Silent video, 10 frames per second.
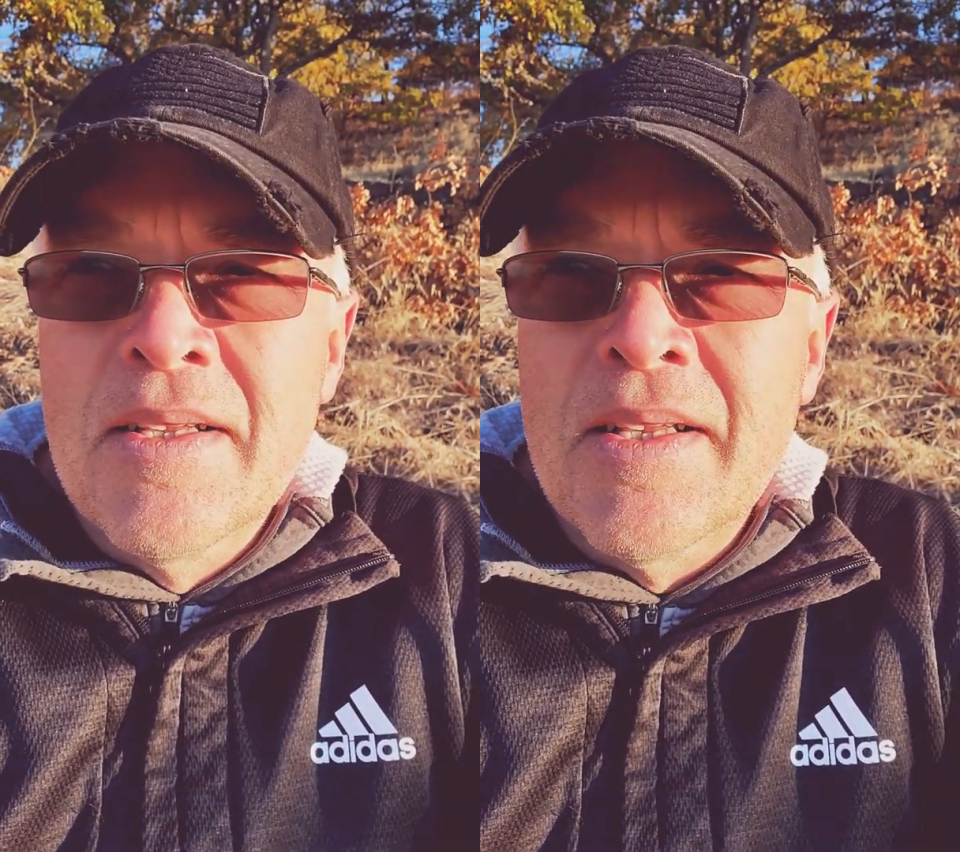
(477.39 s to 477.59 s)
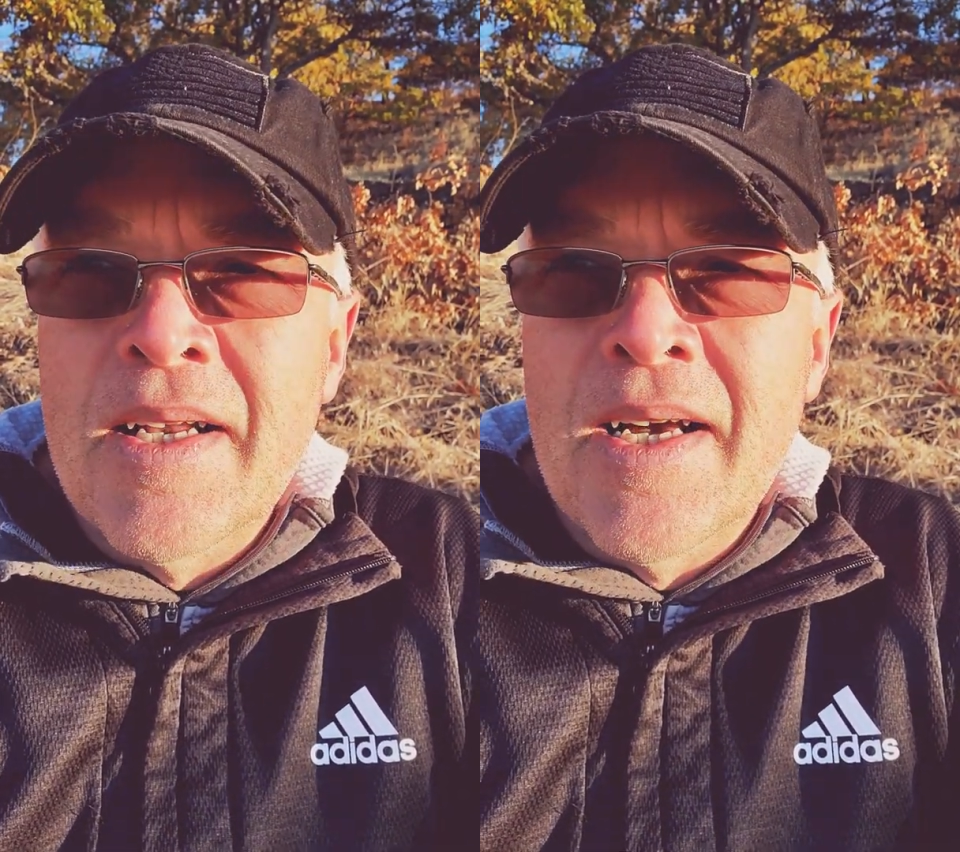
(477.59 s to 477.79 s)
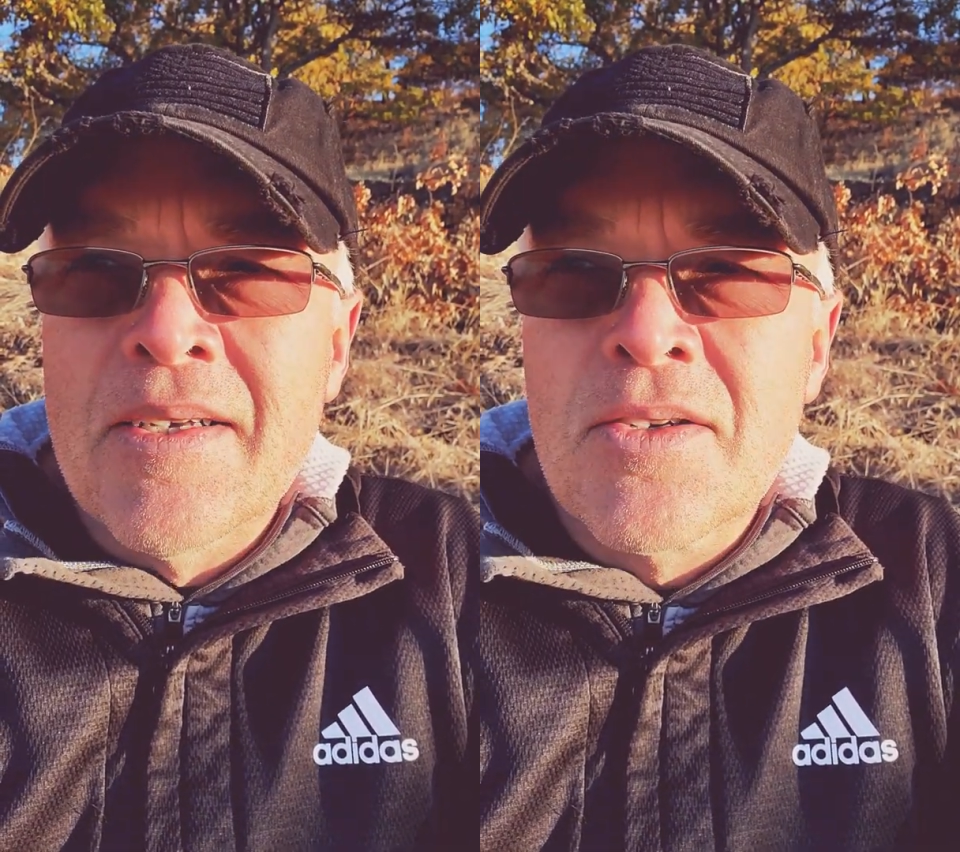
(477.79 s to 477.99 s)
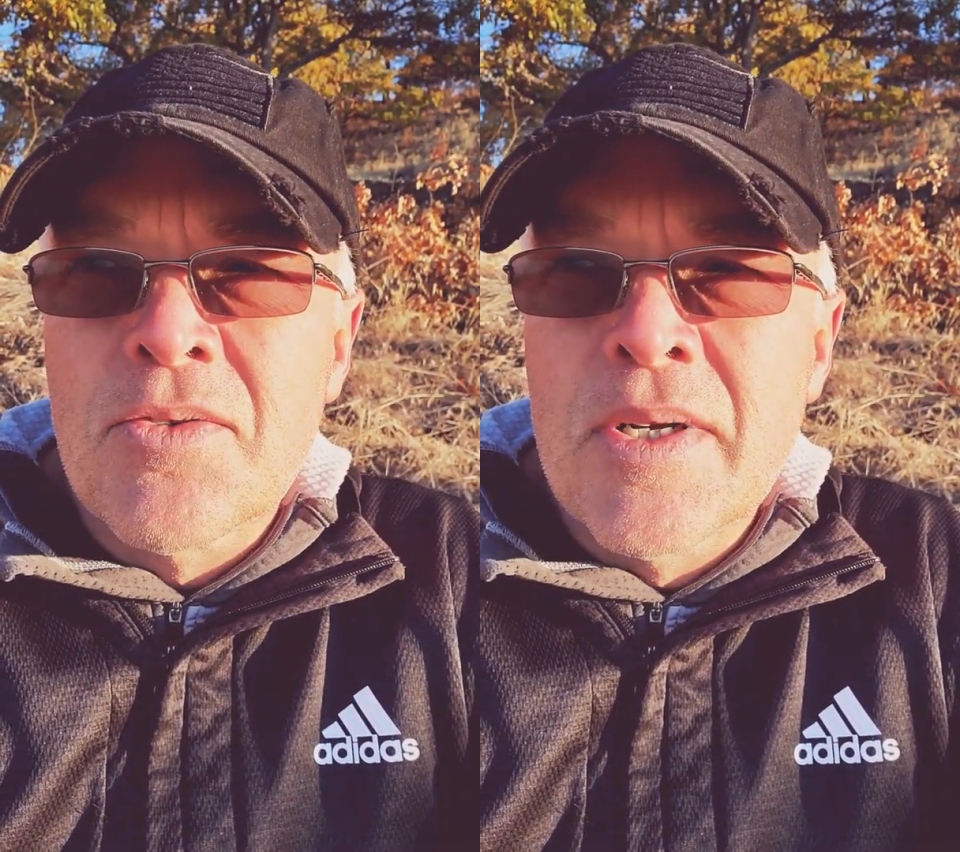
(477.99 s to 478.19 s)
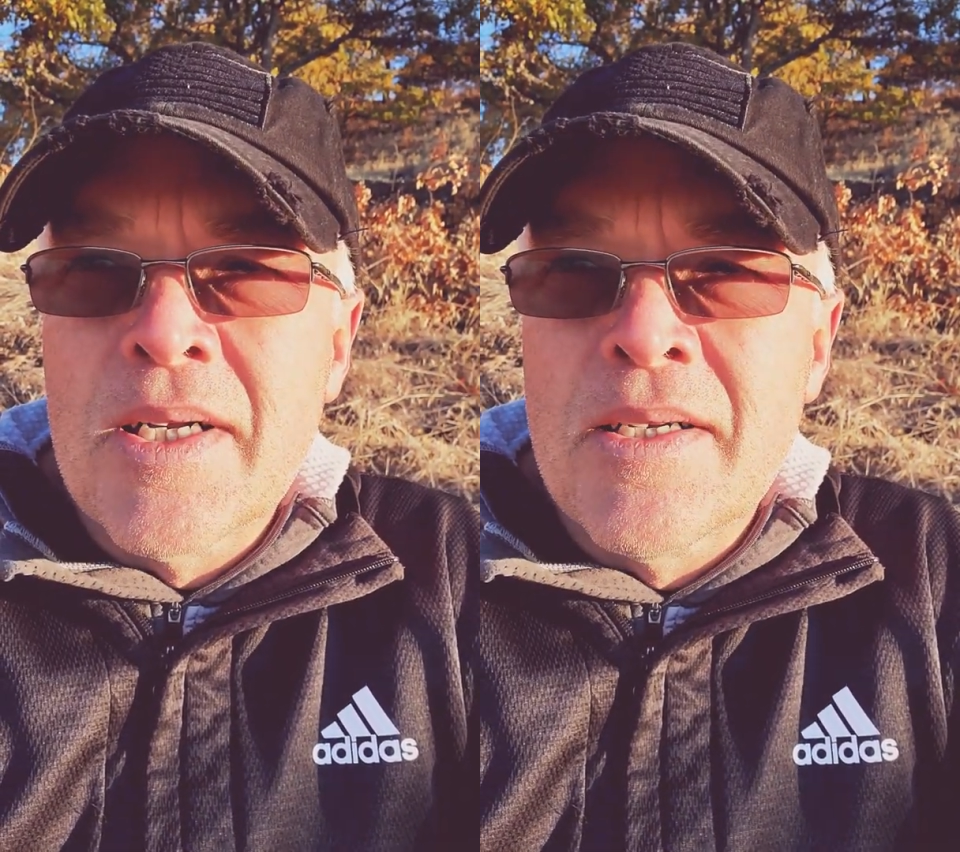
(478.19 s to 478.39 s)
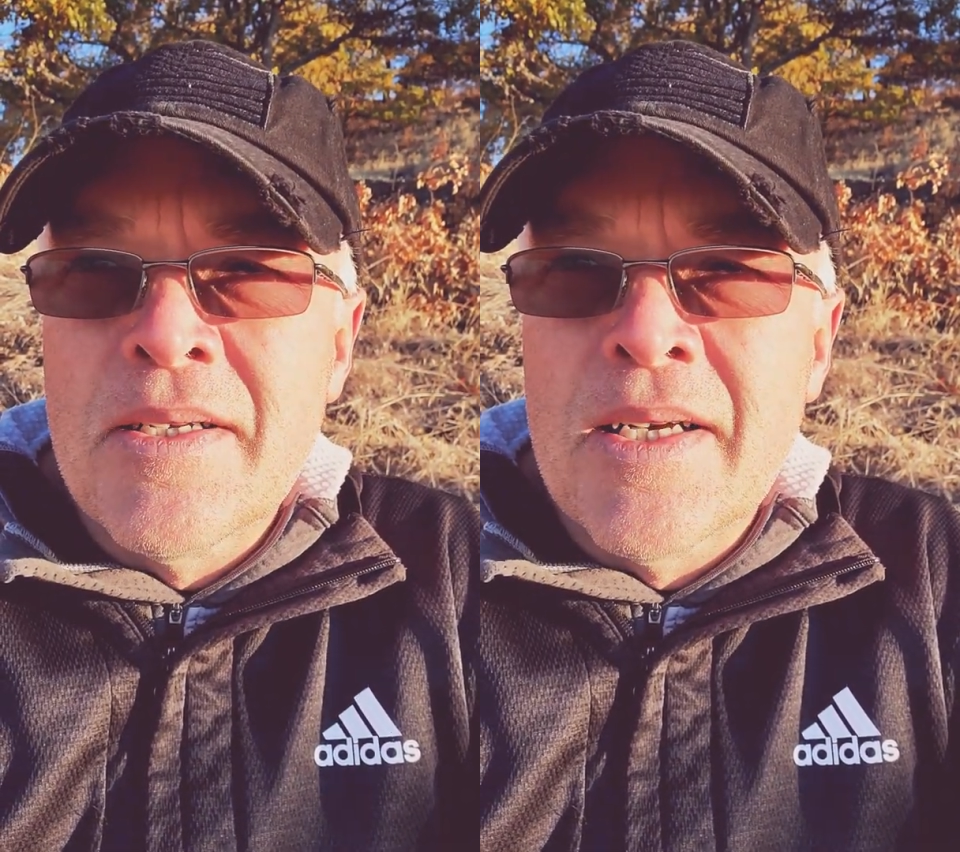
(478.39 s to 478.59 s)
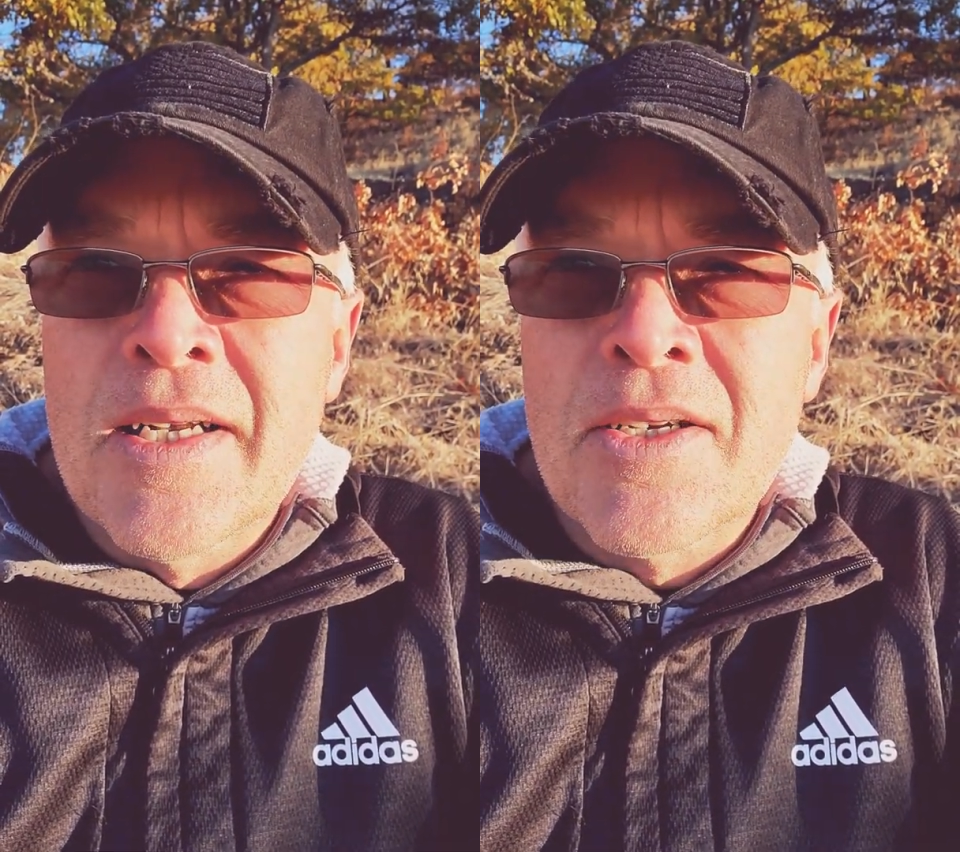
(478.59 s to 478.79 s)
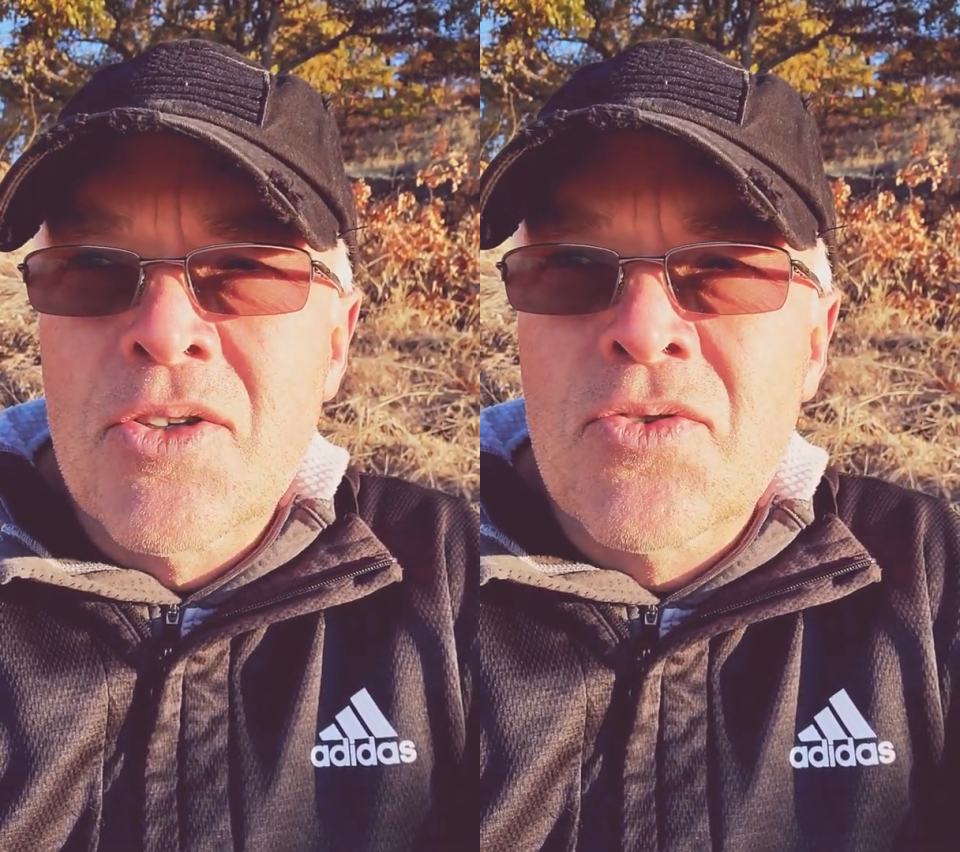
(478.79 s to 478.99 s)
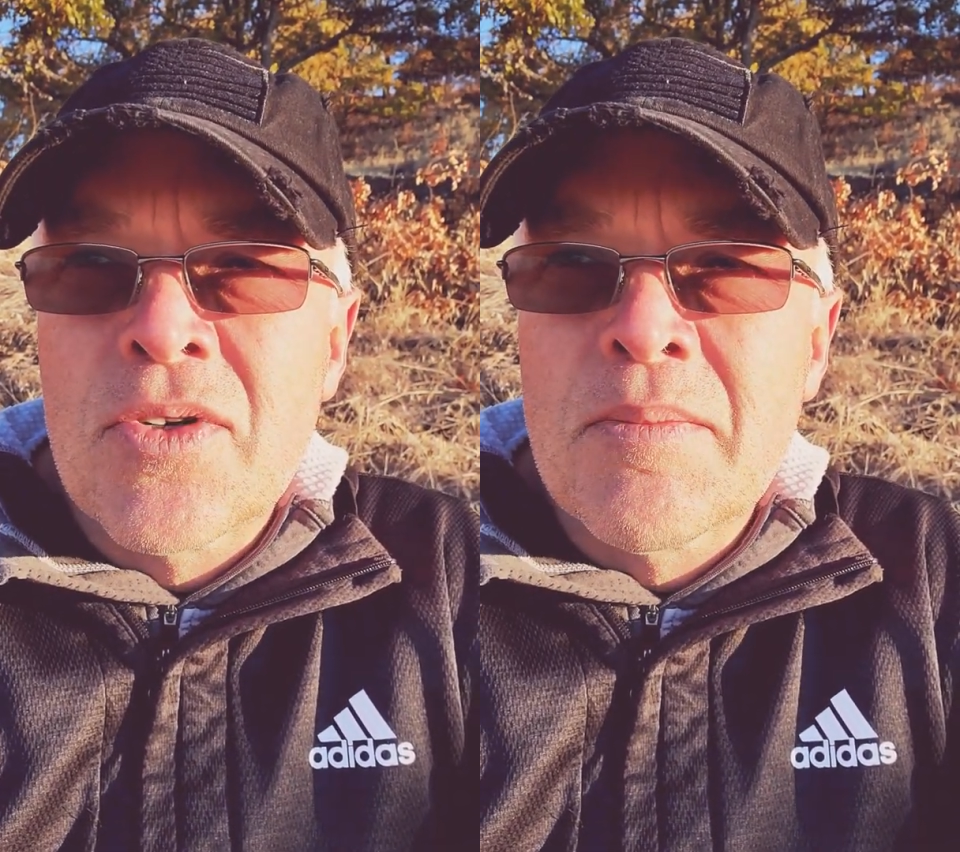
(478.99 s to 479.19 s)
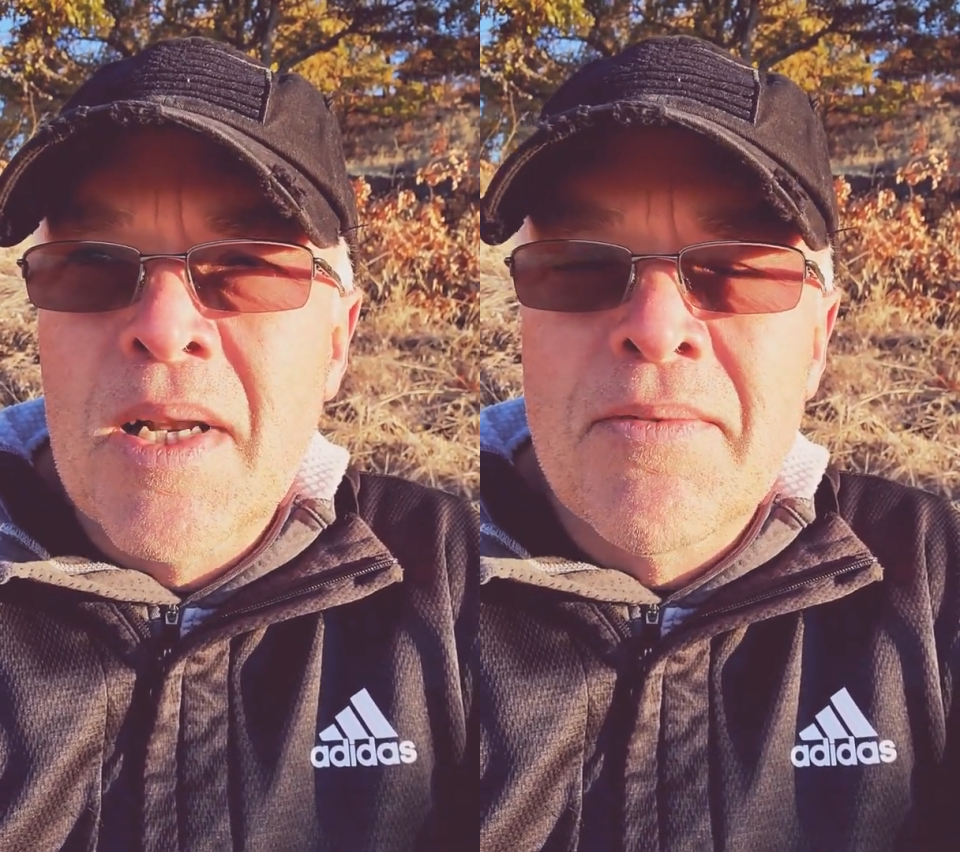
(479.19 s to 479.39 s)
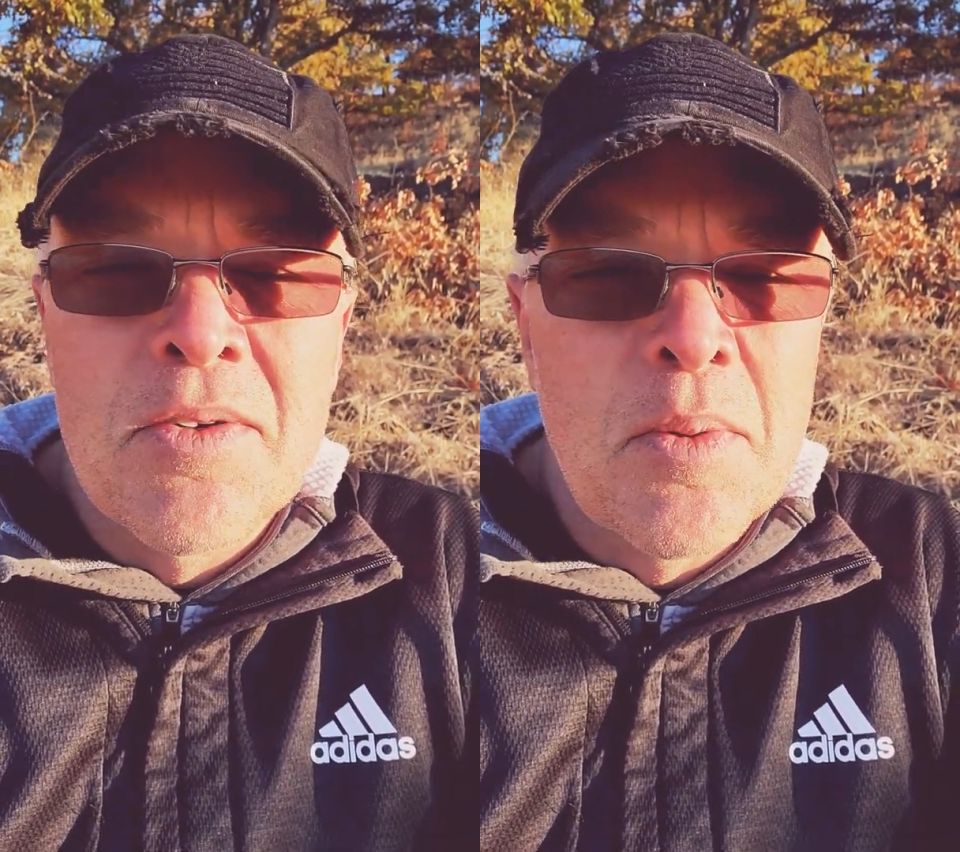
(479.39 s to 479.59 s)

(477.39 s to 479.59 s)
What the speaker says: that has created an extreme level of